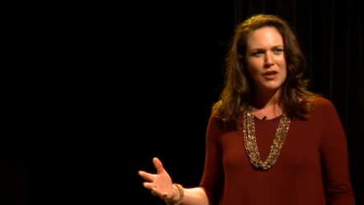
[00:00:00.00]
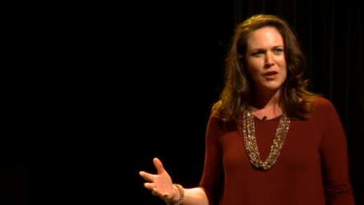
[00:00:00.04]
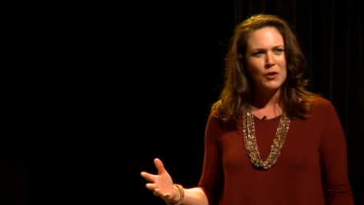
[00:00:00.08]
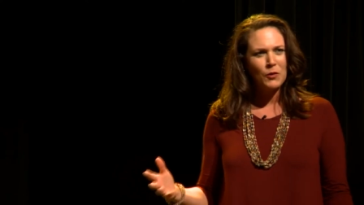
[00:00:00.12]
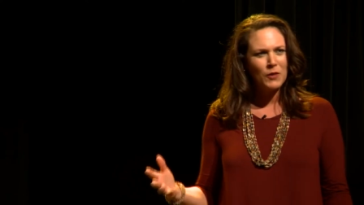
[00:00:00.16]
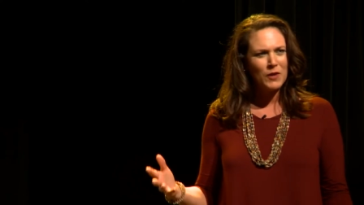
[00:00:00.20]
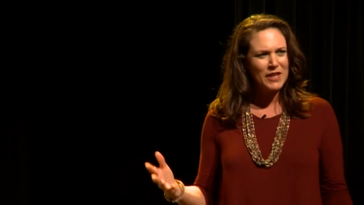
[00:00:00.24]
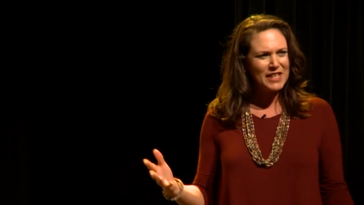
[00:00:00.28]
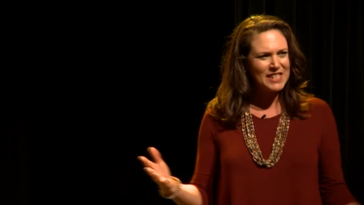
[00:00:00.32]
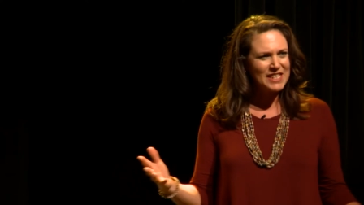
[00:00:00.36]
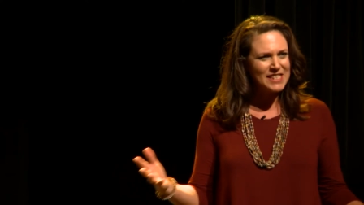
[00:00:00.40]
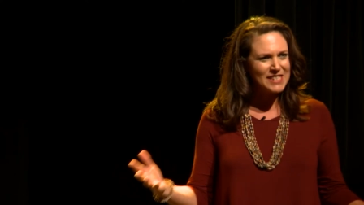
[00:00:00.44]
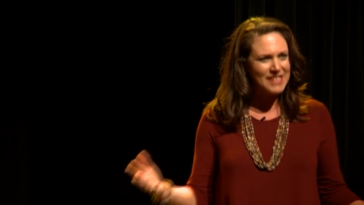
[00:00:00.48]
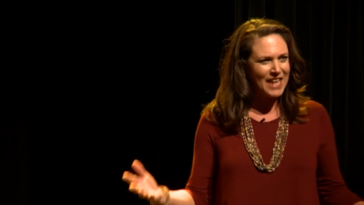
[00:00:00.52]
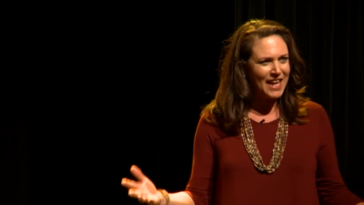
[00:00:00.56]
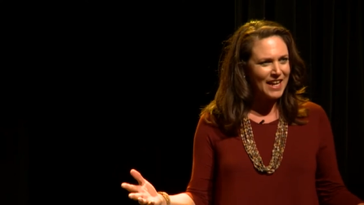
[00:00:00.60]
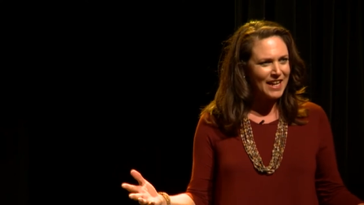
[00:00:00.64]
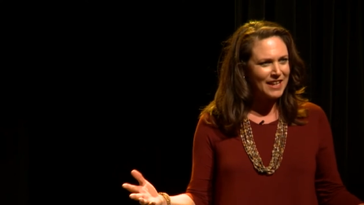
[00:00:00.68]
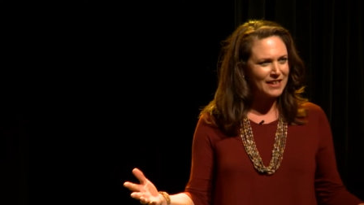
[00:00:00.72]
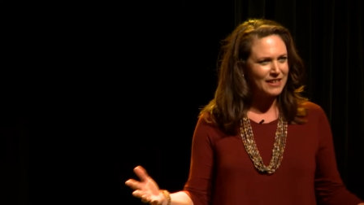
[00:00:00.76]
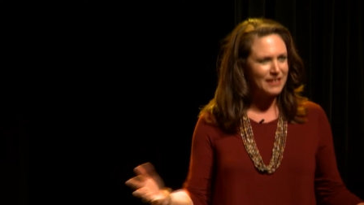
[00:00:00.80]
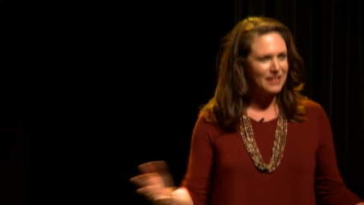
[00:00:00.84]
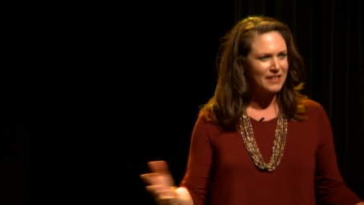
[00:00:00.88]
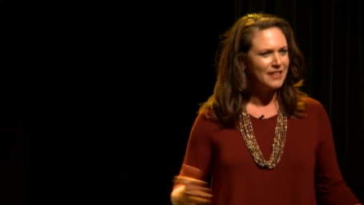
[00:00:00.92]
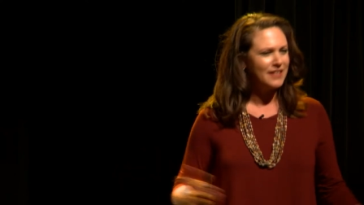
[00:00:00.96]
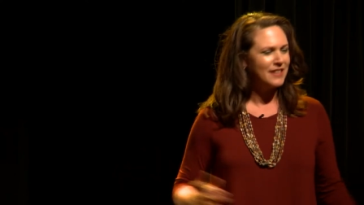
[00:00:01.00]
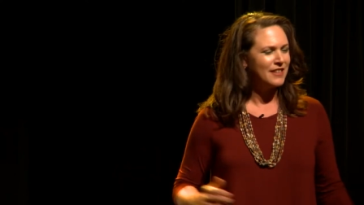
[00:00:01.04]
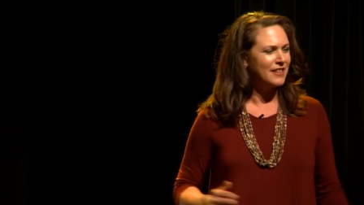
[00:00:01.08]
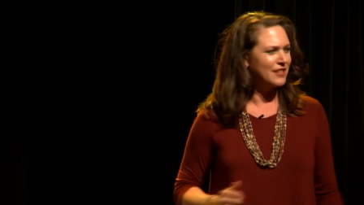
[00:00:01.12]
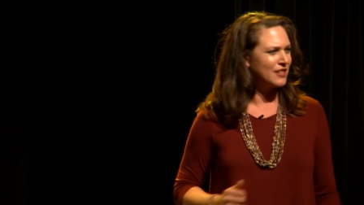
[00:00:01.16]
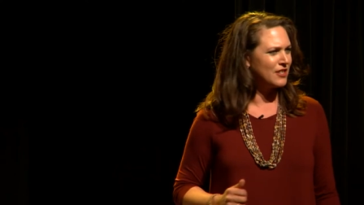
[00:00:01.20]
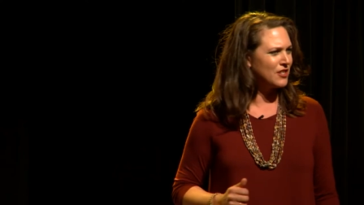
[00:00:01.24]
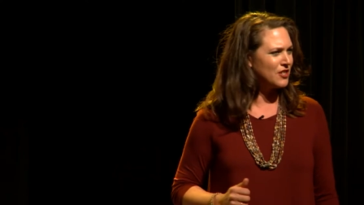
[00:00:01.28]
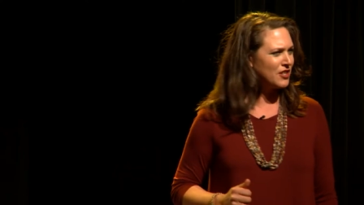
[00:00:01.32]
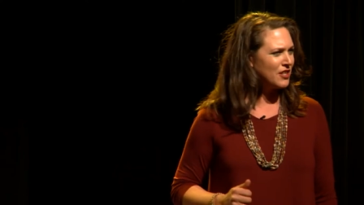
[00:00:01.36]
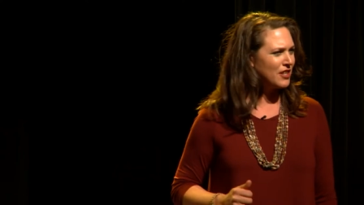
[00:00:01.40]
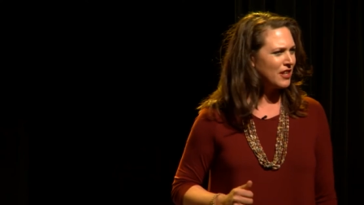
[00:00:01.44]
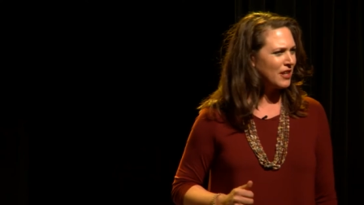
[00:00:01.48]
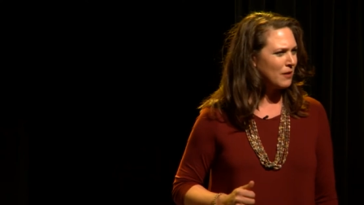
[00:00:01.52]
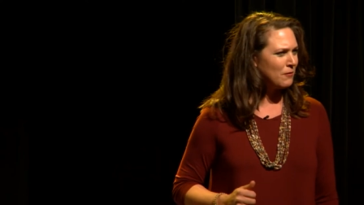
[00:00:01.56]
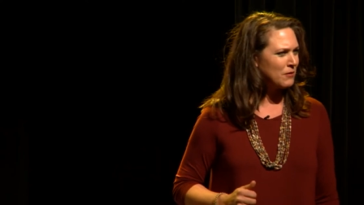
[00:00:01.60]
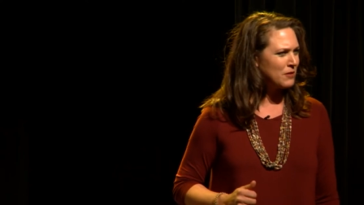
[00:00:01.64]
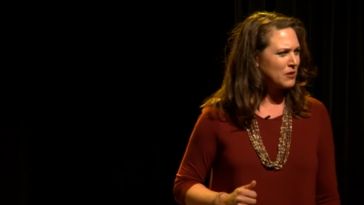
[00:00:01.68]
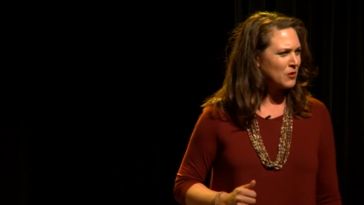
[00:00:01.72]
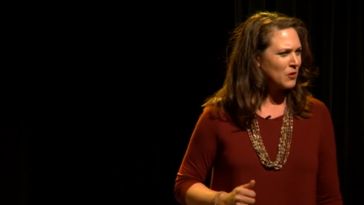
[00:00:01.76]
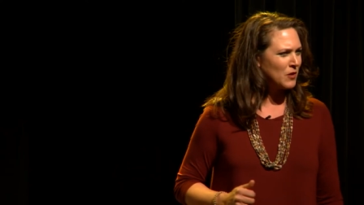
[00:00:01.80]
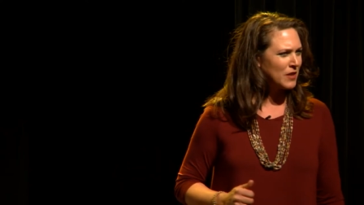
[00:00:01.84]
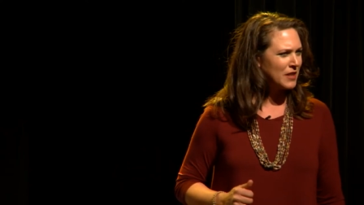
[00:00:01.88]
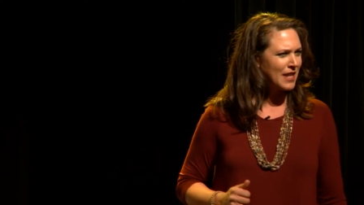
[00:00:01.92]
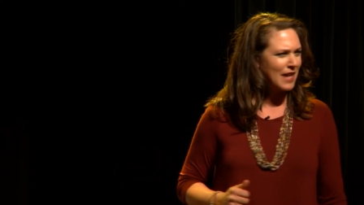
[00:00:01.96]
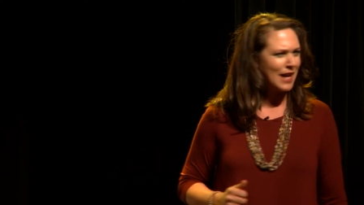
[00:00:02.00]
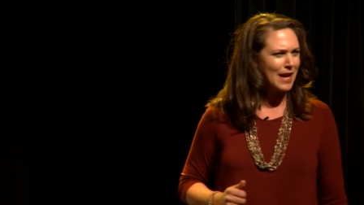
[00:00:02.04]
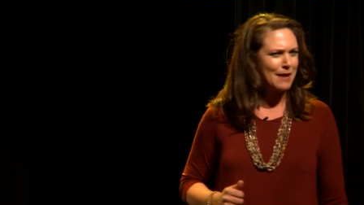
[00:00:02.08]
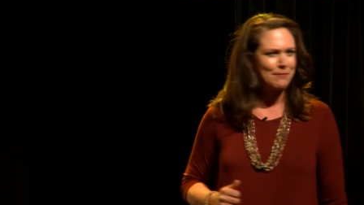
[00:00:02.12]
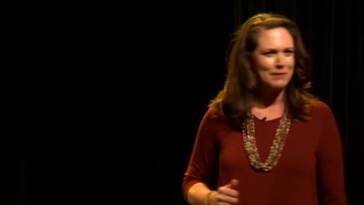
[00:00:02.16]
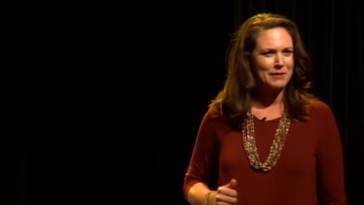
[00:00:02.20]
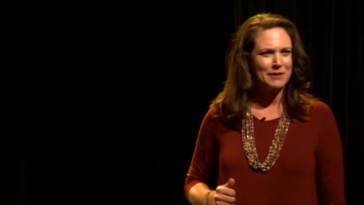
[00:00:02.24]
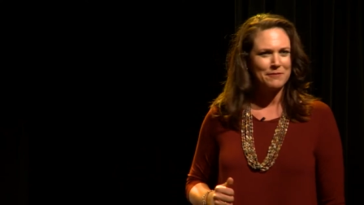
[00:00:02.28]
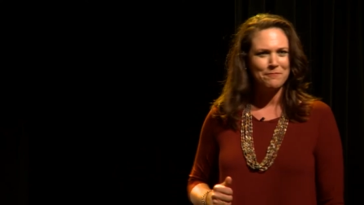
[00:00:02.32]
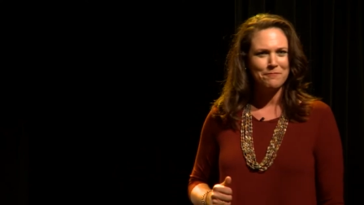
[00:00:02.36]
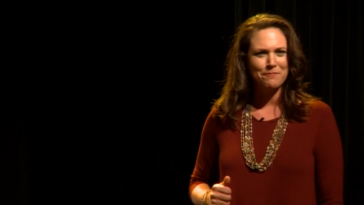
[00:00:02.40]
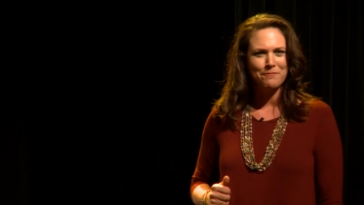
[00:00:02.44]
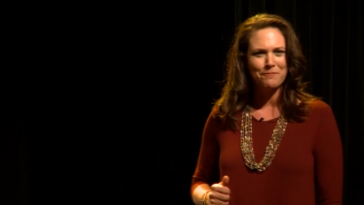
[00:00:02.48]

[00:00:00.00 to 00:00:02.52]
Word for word: What exactly did she think was going to happen?